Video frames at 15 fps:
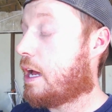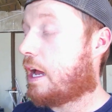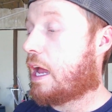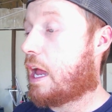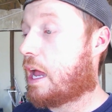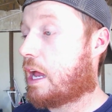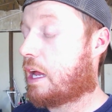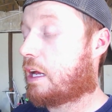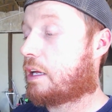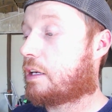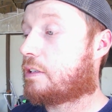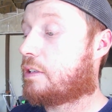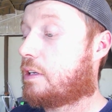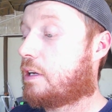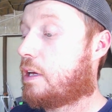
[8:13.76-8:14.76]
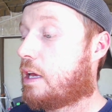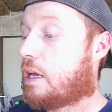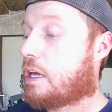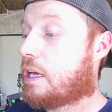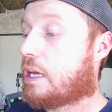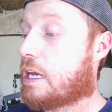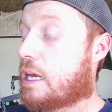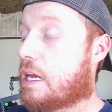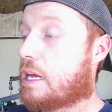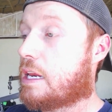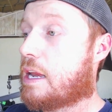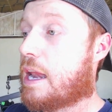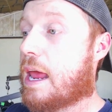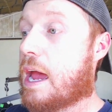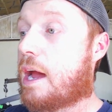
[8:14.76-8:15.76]
and he
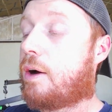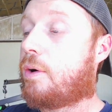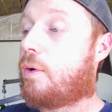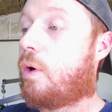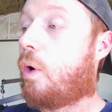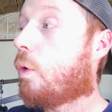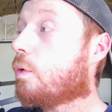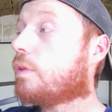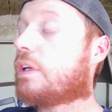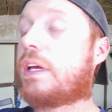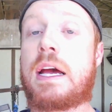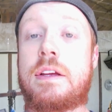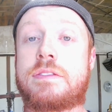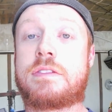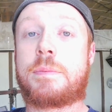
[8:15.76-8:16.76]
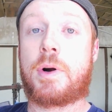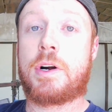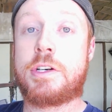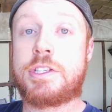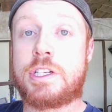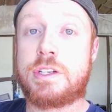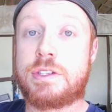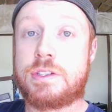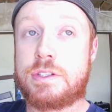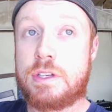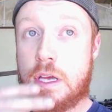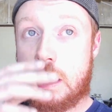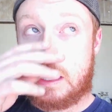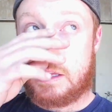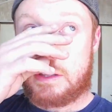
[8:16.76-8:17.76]
now only has to purchase
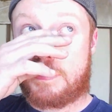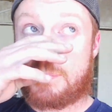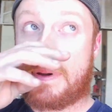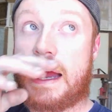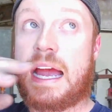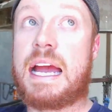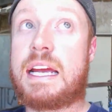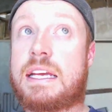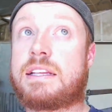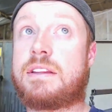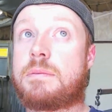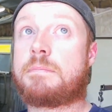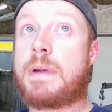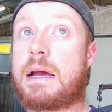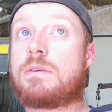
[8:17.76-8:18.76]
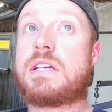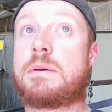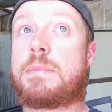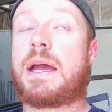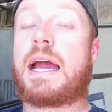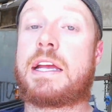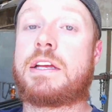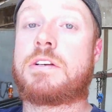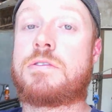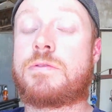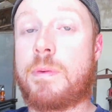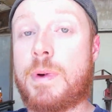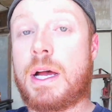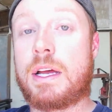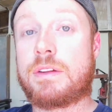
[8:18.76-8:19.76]
the mounting package
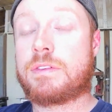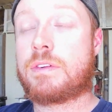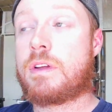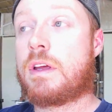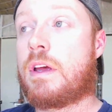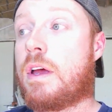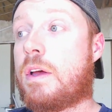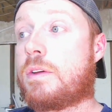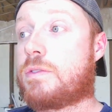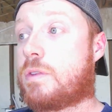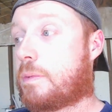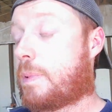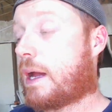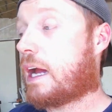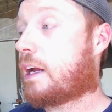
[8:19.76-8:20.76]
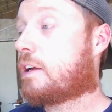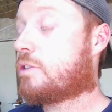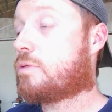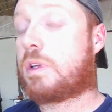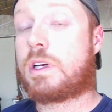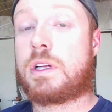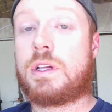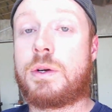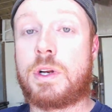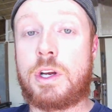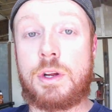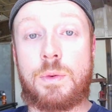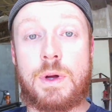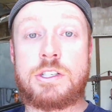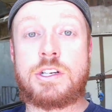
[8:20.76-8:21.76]
from us. So the package will include a
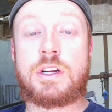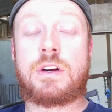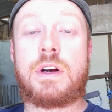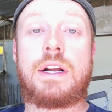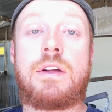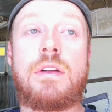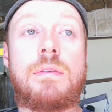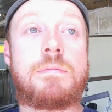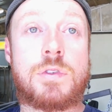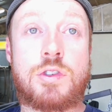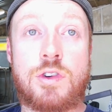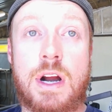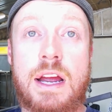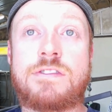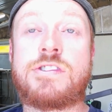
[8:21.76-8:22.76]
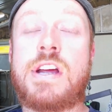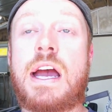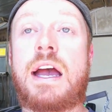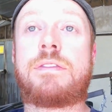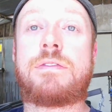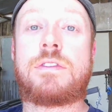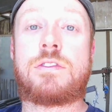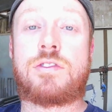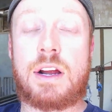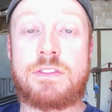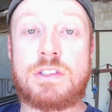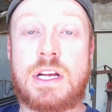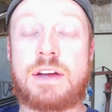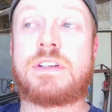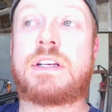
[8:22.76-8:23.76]
new engine cradle, drive shaft
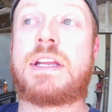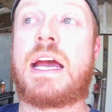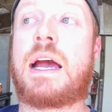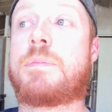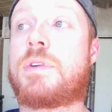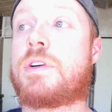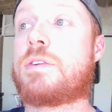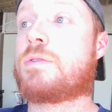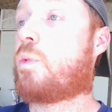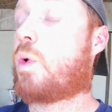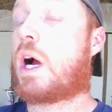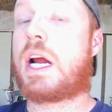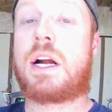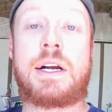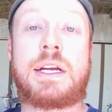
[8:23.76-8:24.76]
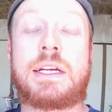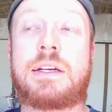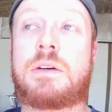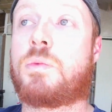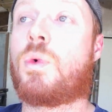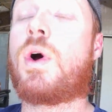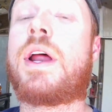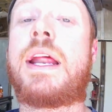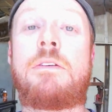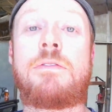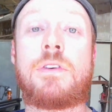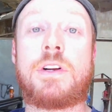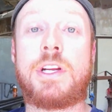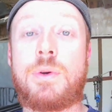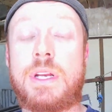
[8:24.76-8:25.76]
adapters, wiring,
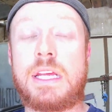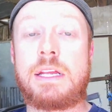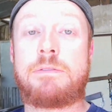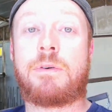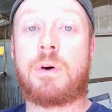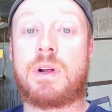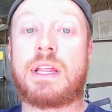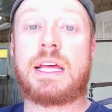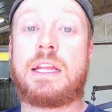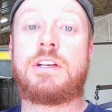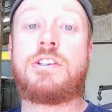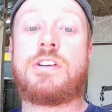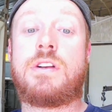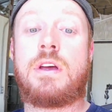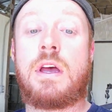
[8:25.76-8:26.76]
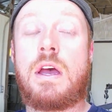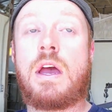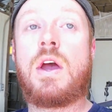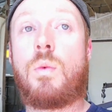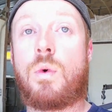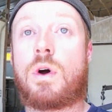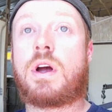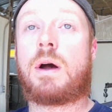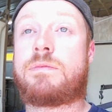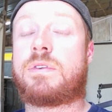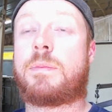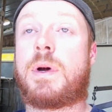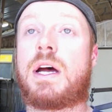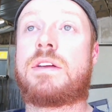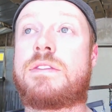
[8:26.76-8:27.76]
whatever you need for that engine will come
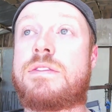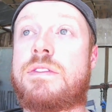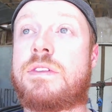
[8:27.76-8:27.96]
from us.